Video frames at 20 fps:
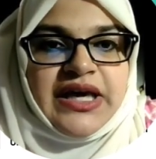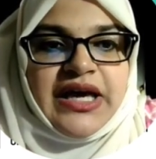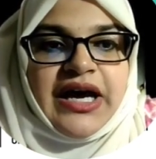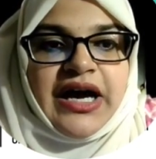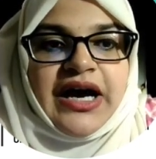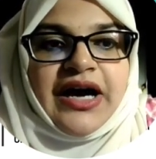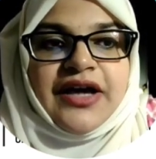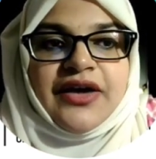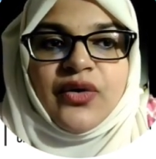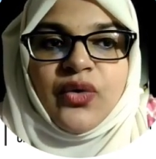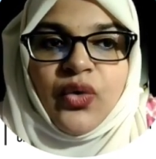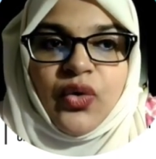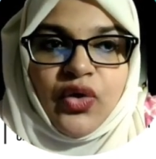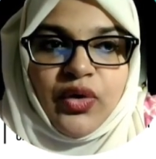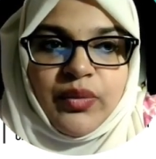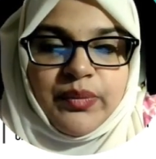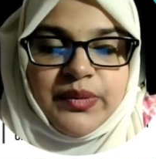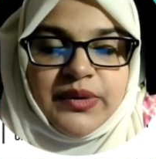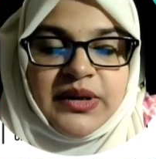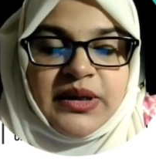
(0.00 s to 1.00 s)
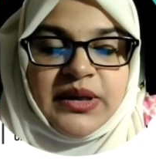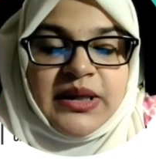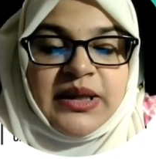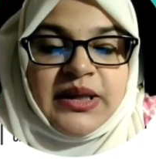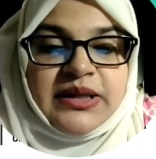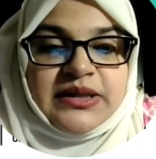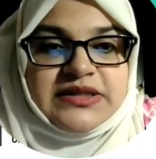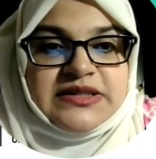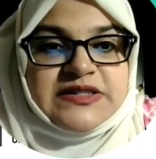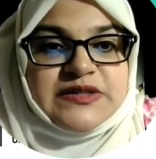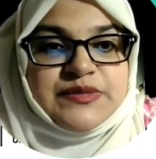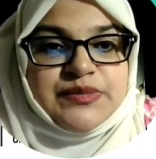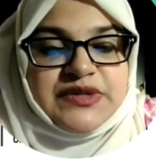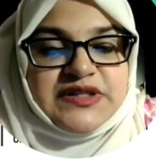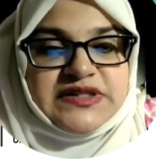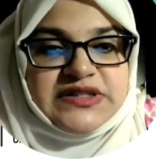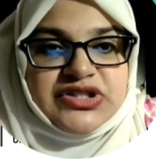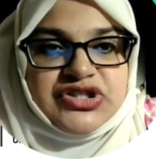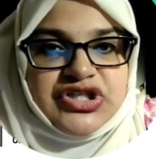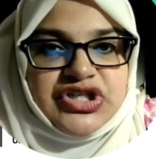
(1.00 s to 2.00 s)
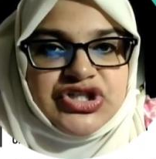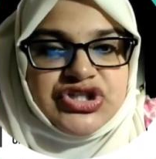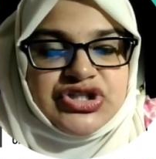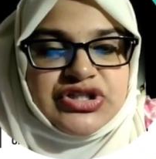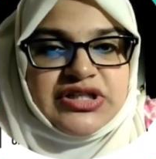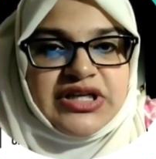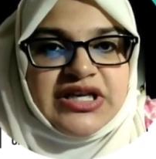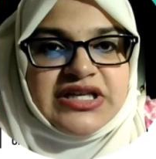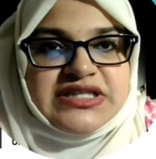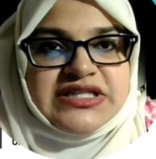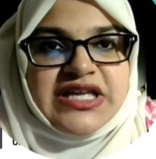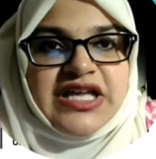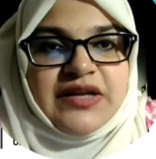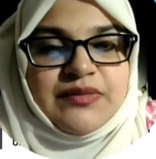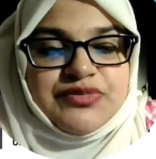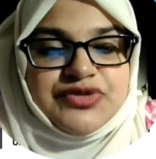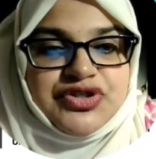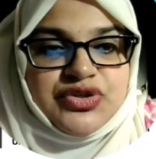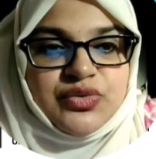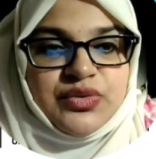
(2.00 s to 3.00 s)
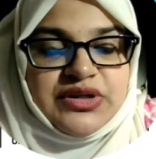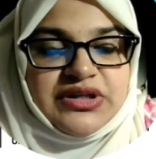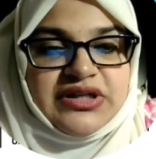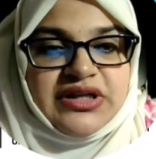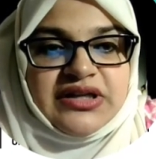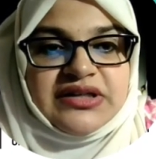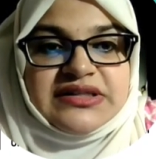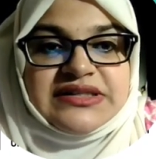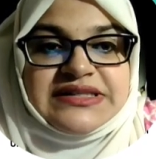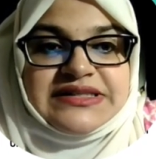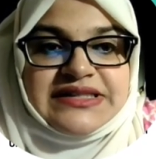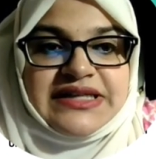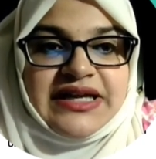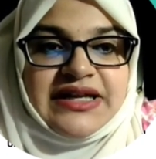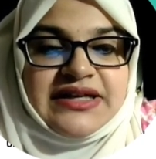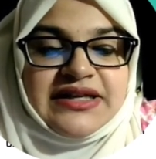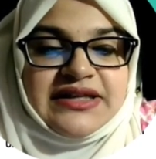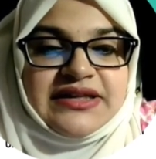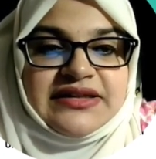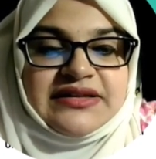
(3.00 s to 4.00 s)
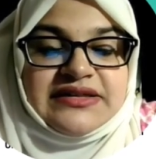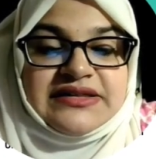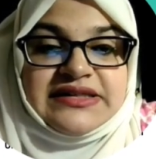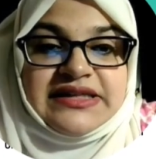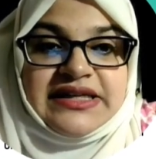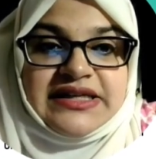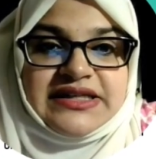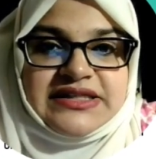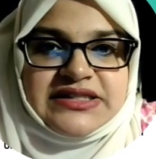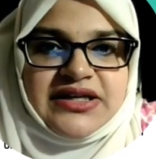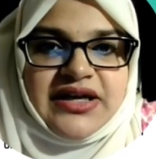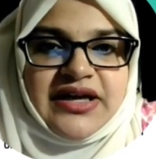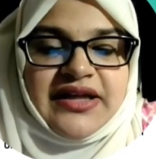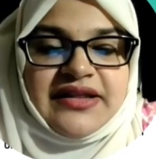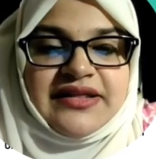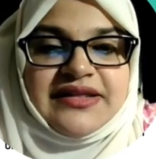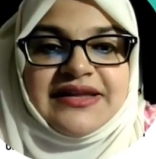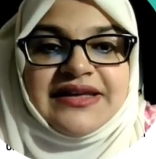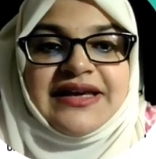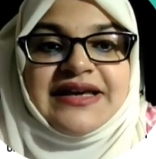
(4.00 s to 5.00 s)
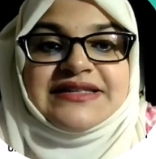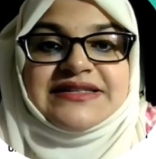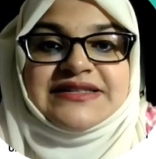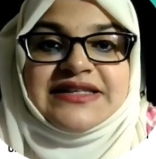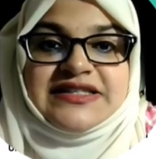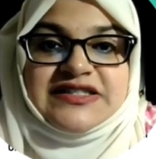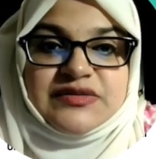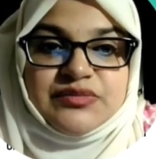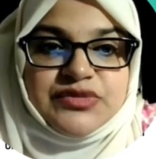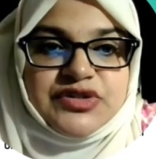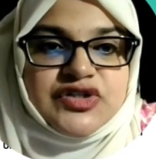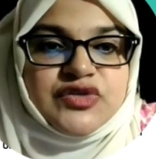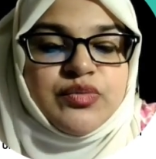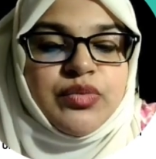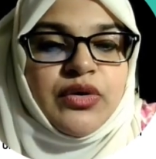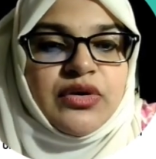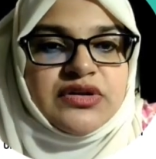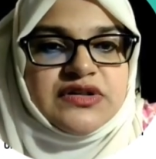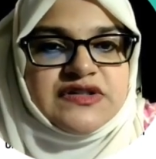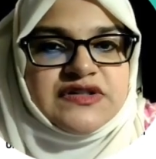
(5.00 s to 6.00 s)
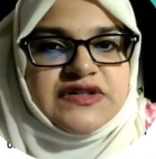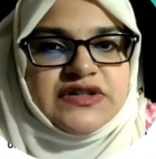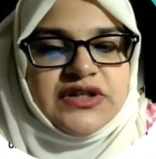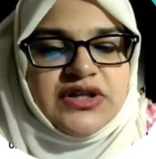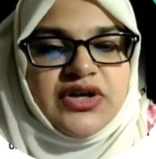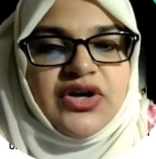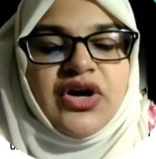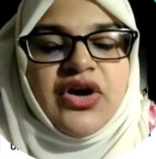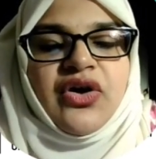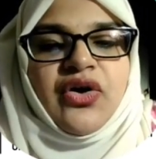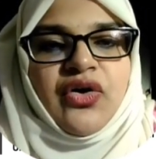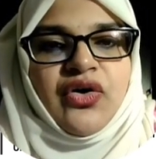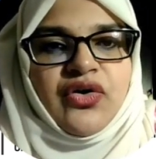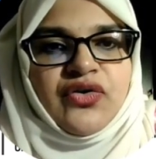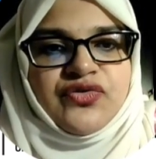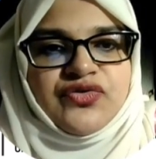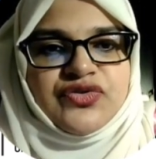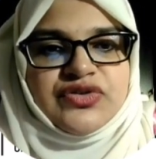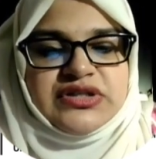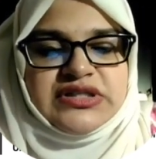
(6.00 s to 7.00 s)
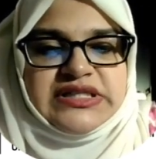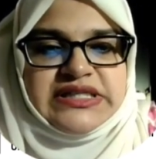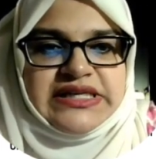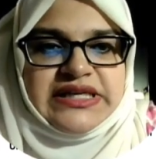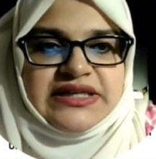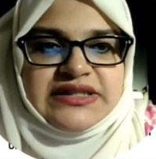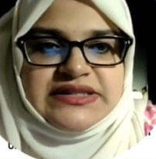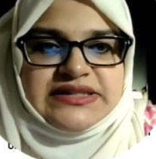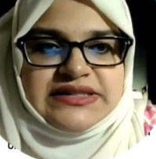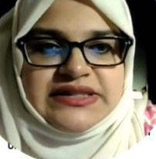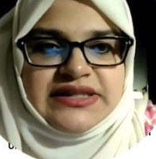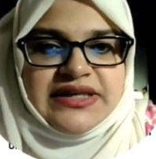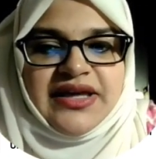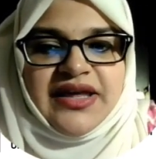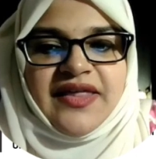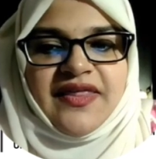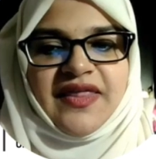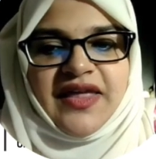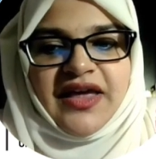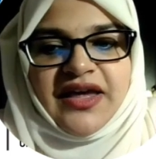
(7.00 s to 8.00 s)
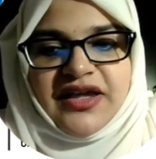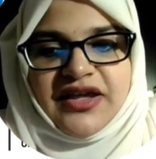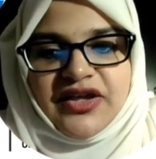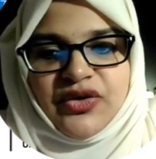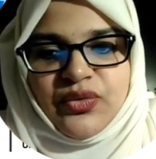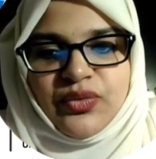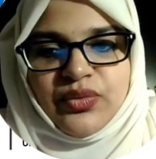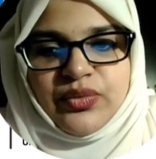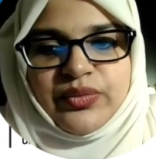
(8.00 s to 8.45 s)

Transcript: I hope this presentation has helped you in understanding the data and the assessment policy of DS. Thank you.